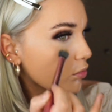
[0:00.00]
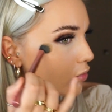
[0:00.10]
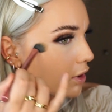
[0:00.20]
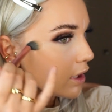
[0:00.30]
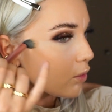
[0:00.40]

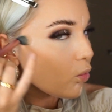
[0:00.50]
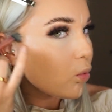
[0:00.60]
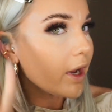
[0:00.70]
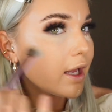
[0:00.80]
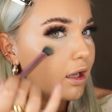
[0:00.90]
And then I
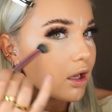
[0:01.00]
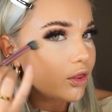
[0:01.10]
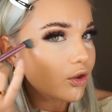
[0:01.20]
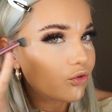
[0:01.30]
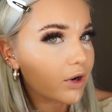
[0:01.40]
wing
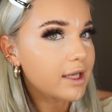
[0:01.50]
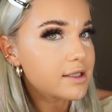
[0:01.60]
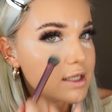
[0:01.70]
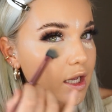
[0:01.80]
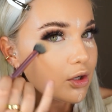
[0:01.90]
the
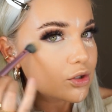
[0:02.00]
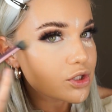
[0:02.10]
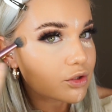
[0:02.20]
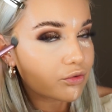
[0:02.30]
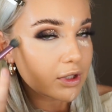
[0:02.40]
rest out
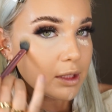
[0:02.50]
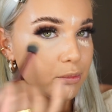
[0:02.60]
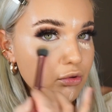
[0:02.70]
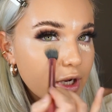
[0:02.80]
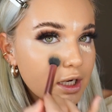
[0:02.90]
to really
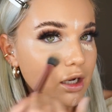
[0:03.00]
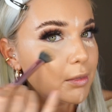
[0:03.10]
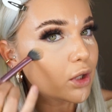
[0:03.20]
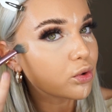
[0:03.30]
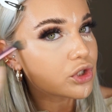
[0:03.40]
brighten up
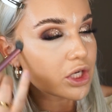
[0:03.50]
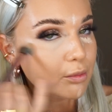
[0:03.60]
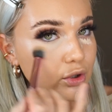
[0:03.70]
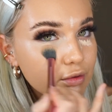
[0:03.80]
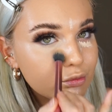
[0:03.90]
my whole
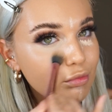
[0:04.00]
cheekbone.